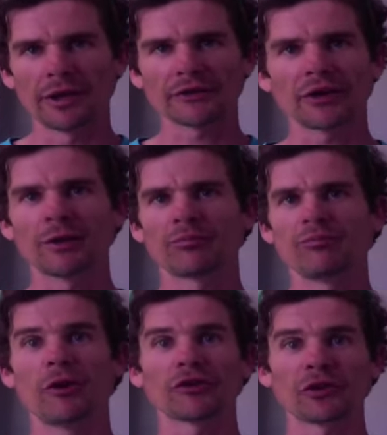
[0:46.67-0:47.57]
It's going to
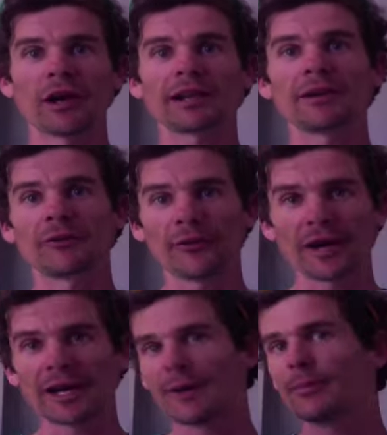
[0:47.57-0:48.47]
most likely
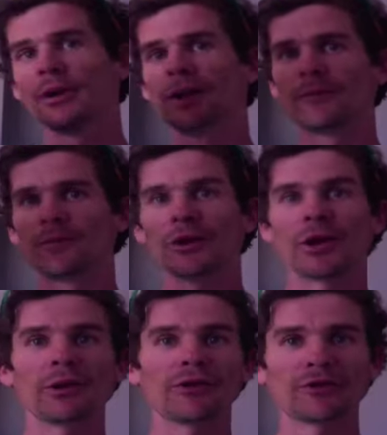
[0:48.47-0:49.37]
fuck up
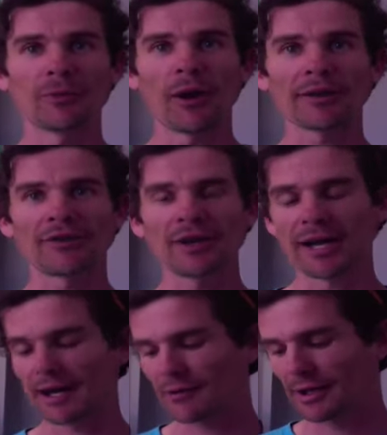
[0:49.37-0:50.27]
nearly spikes in your
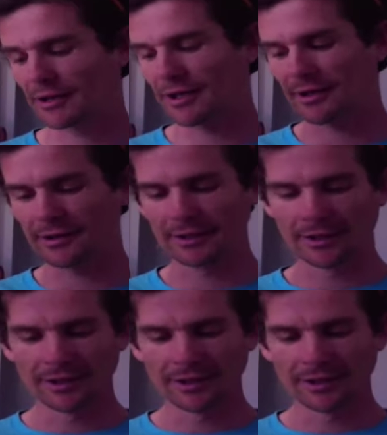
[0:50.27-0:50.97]
heart rate data.